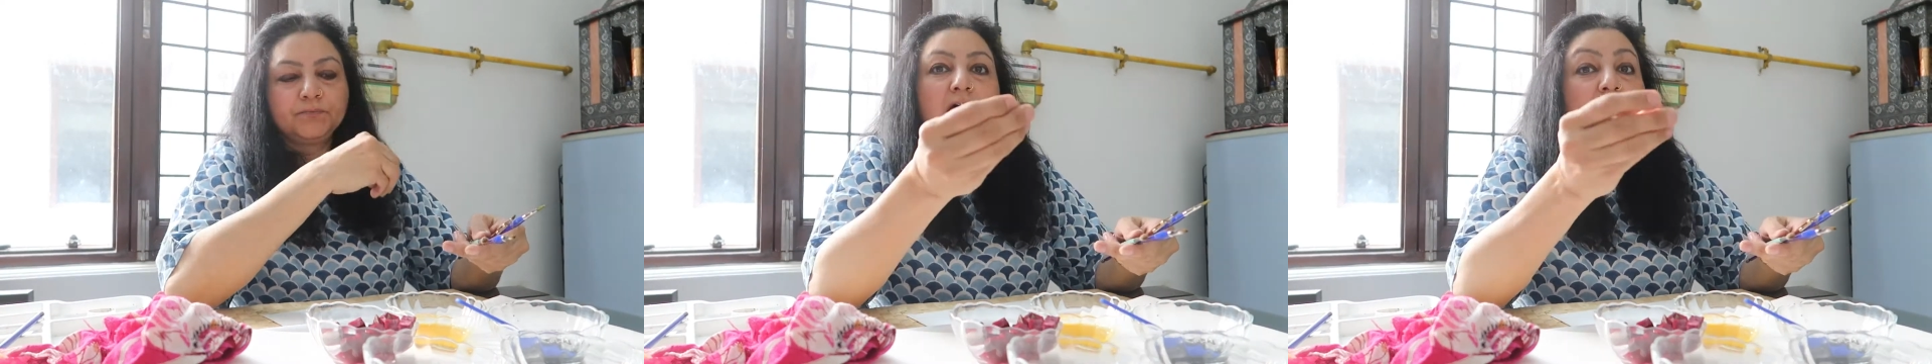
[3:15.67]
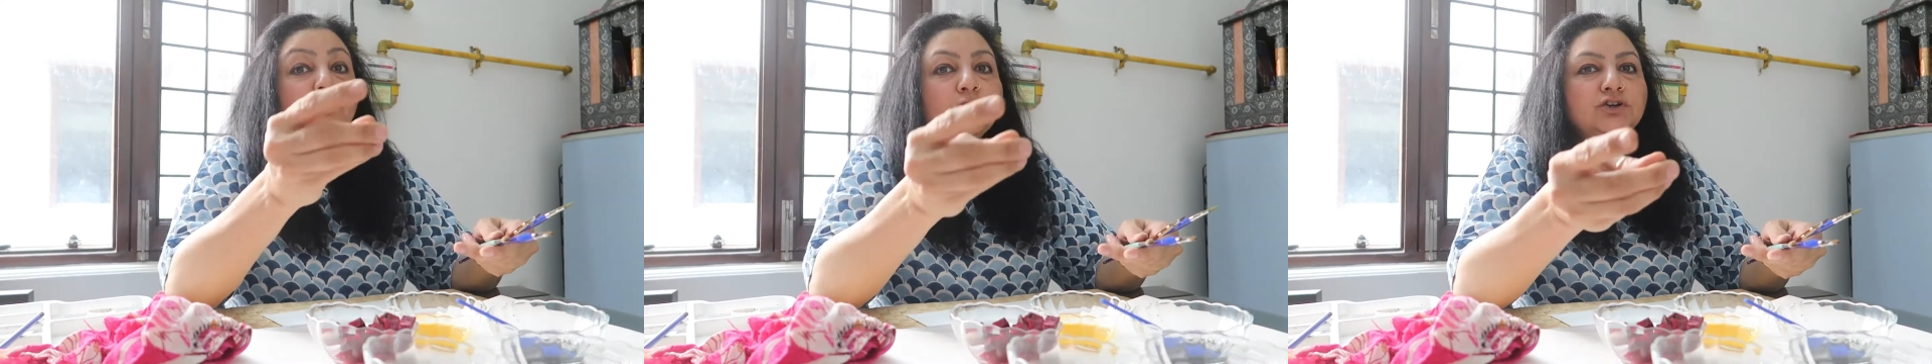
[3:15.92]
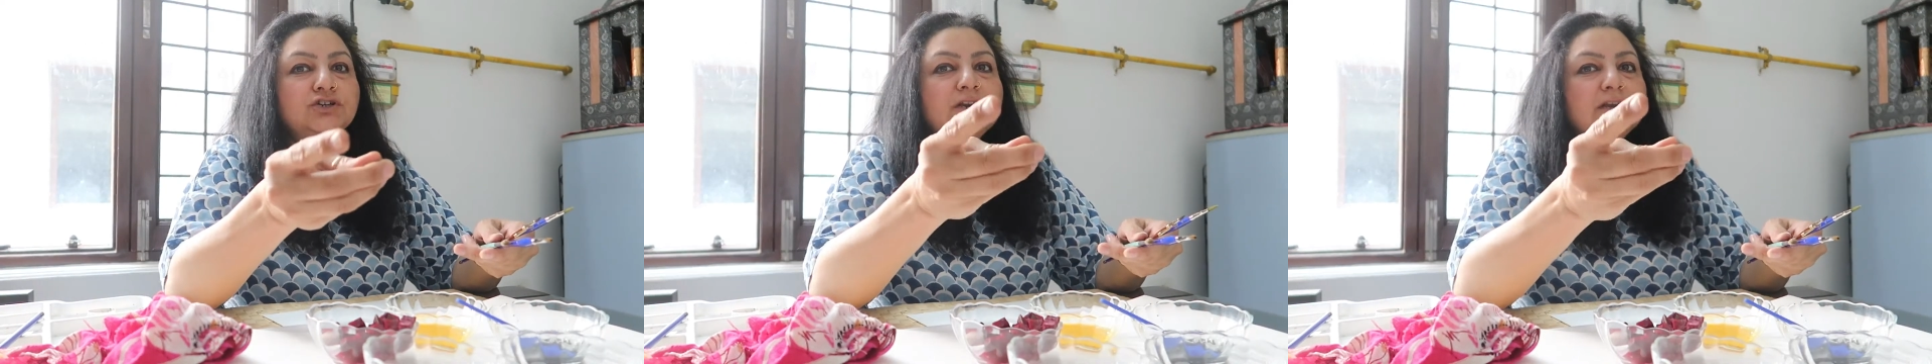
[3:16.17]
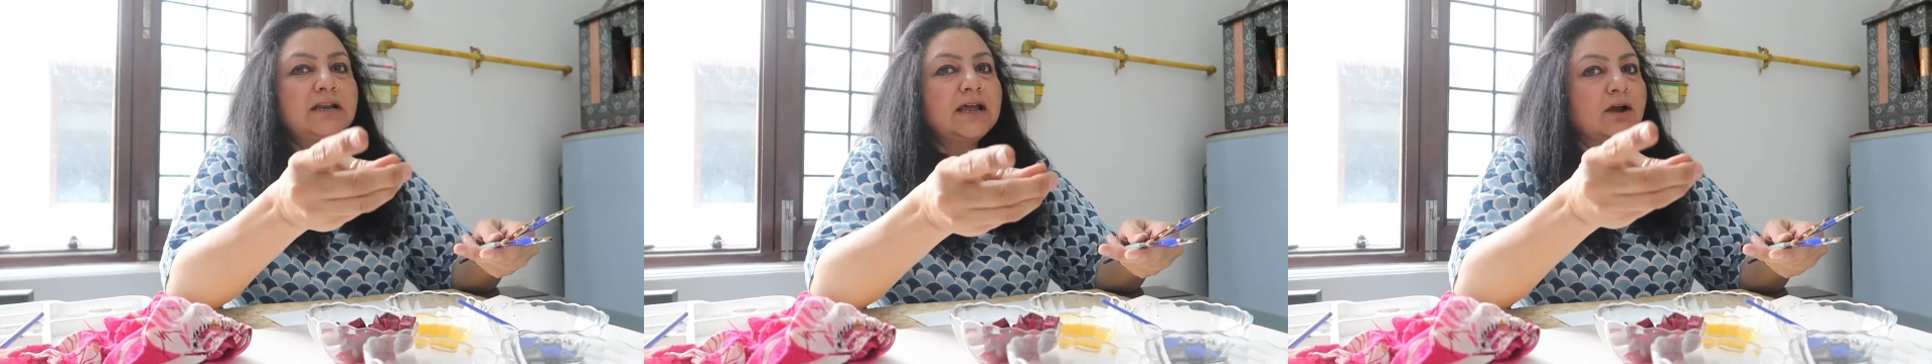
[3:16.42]

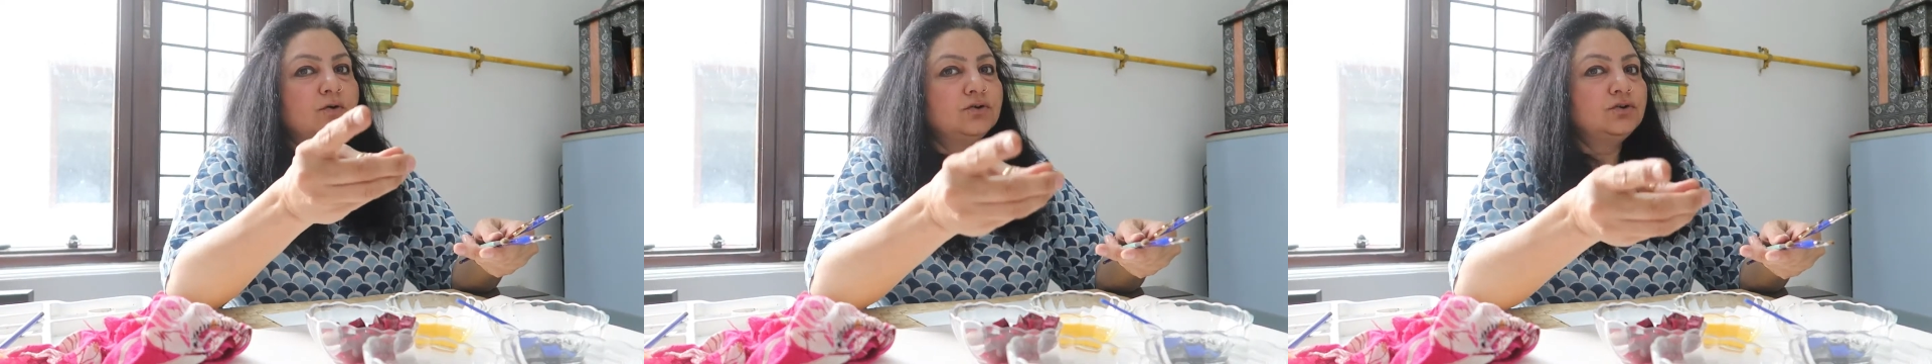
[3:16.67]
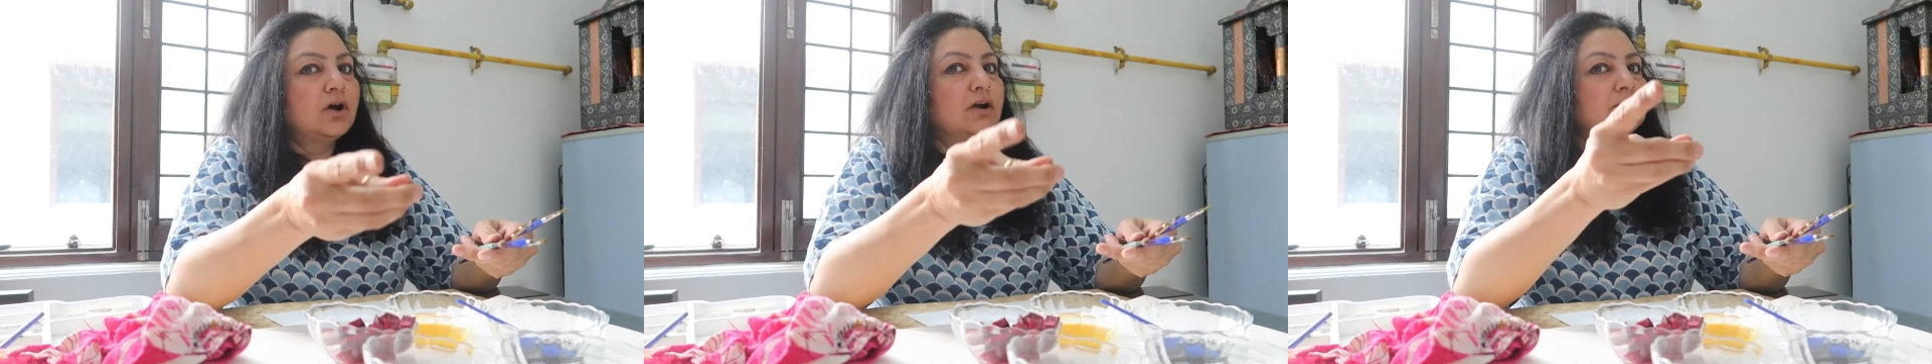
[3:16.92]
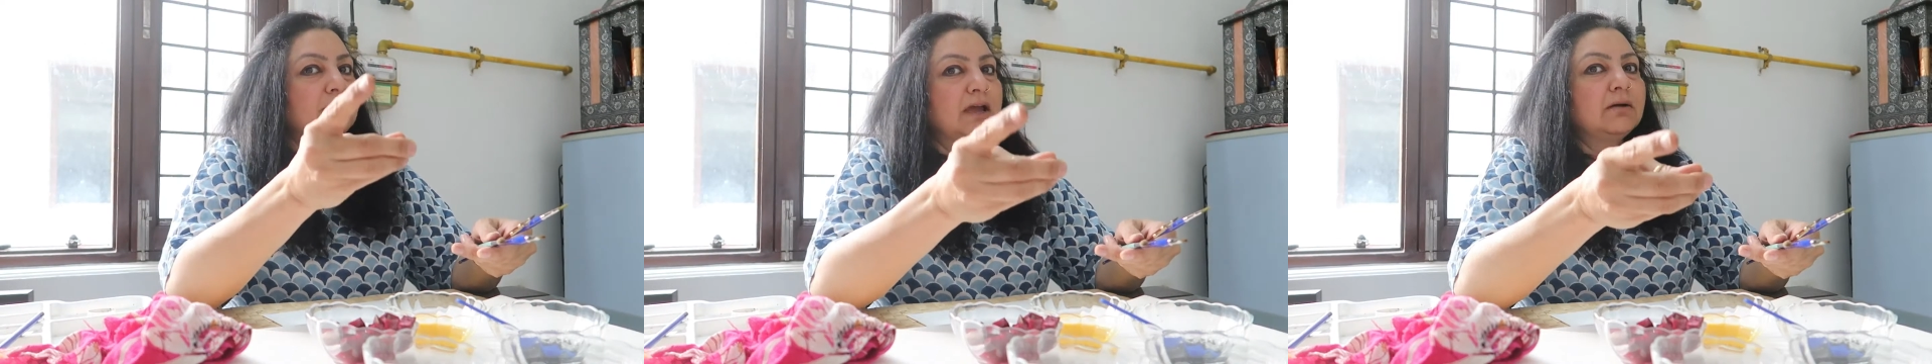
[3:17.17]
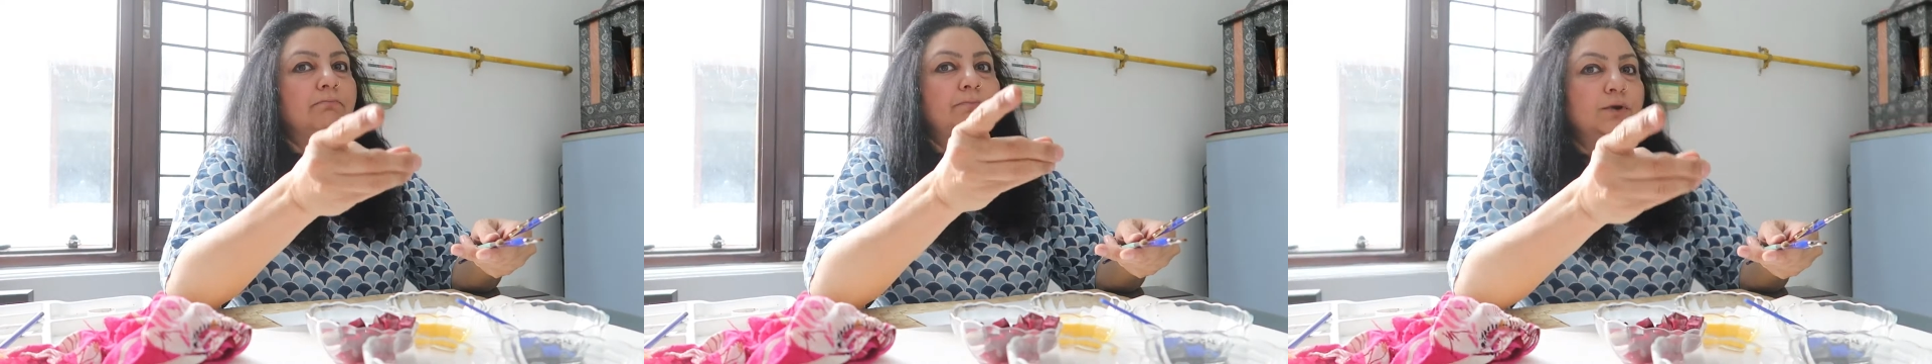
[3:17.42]
Unfortunately, I could not
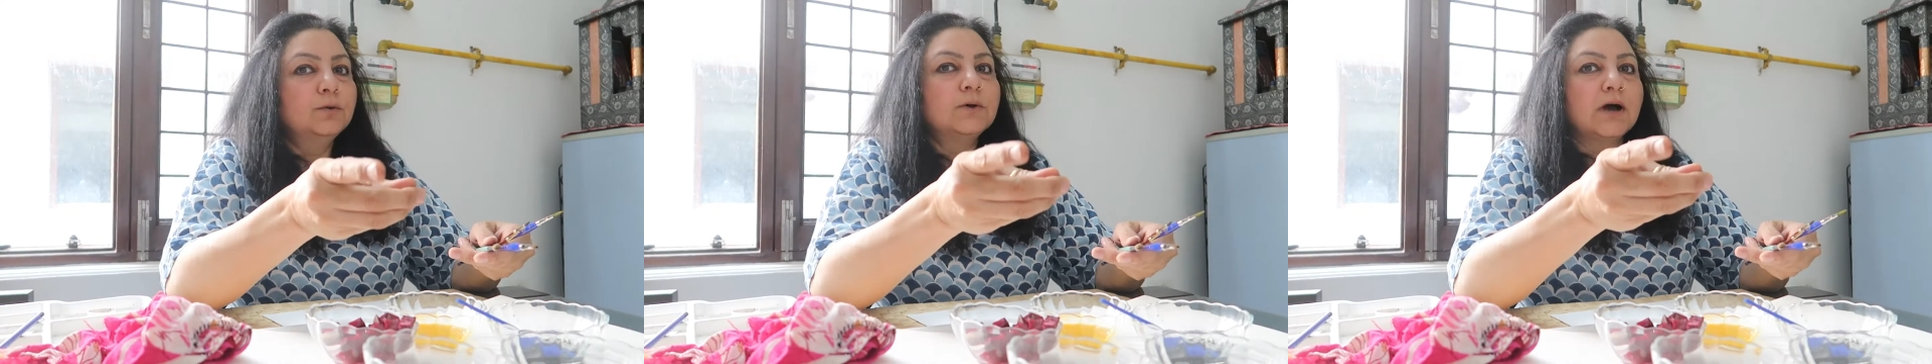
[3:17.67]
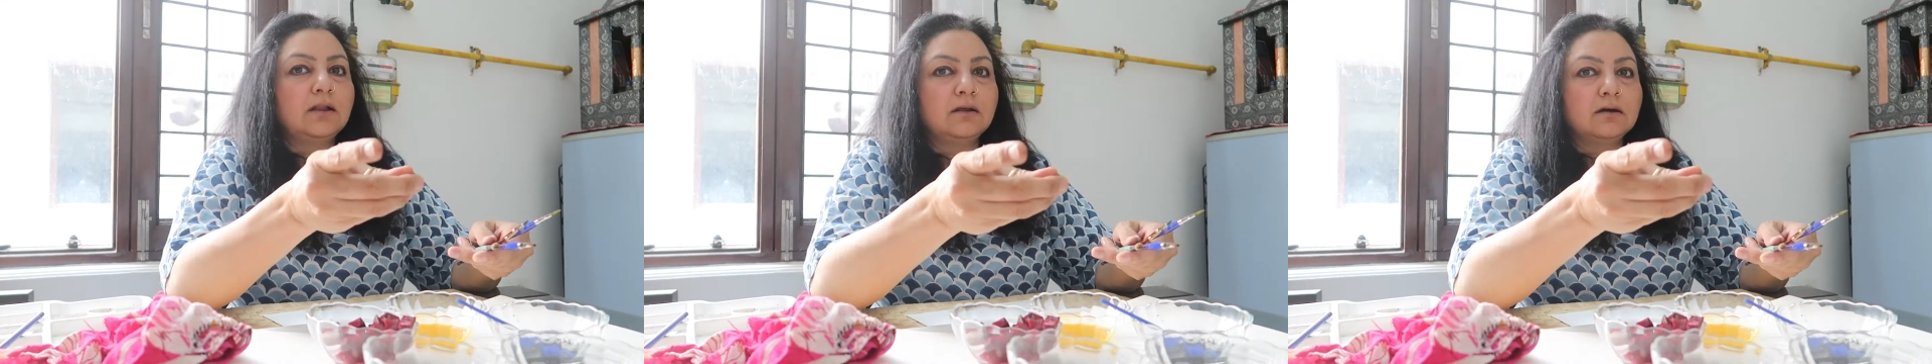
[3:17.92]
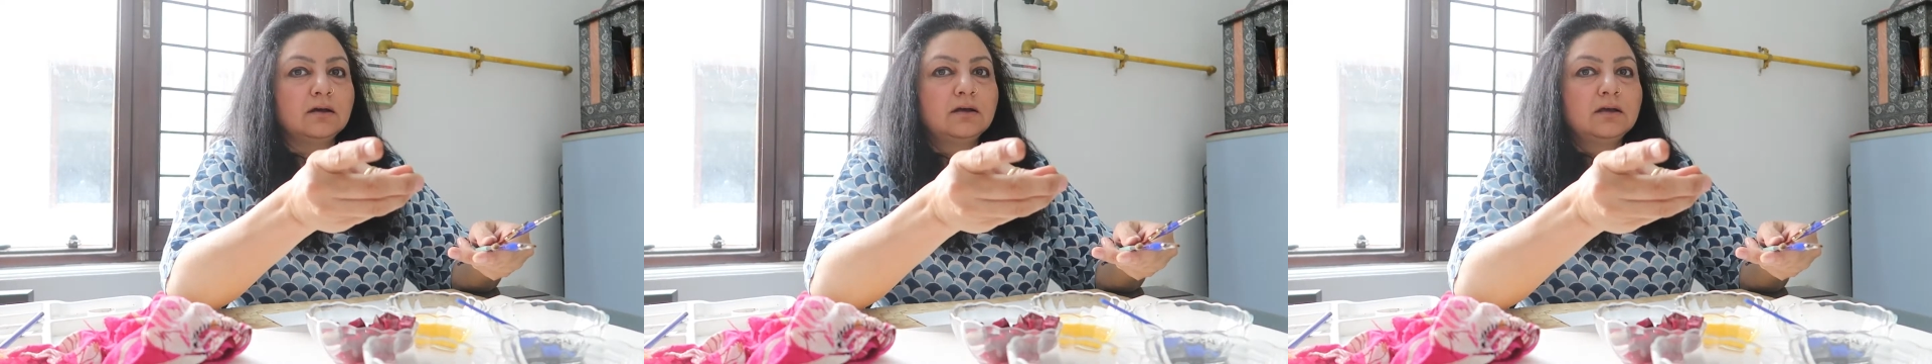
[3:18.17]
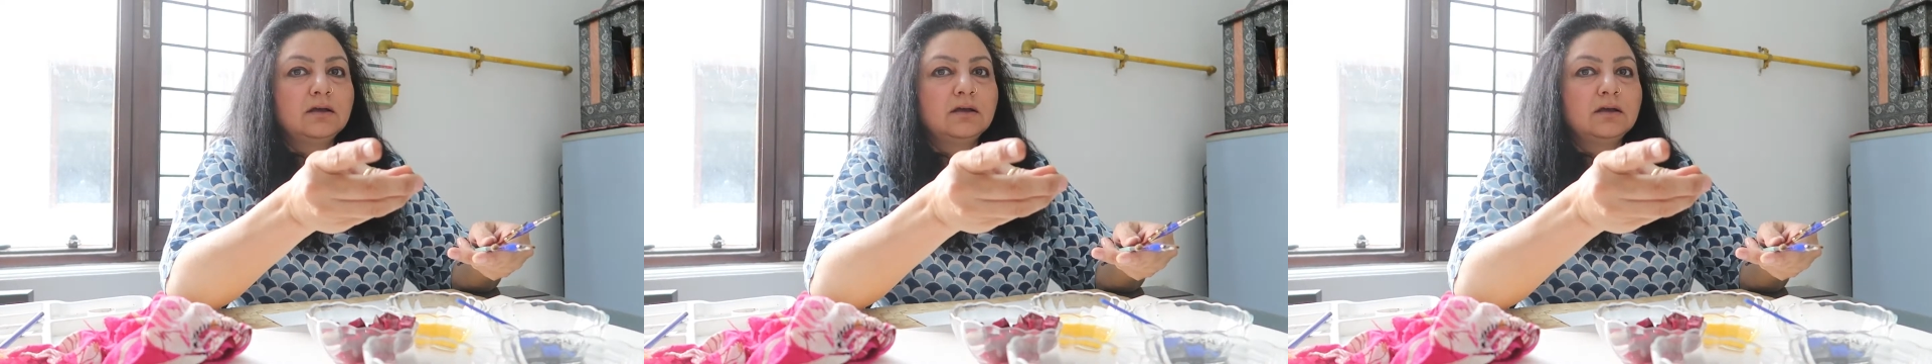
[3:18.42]
make blue color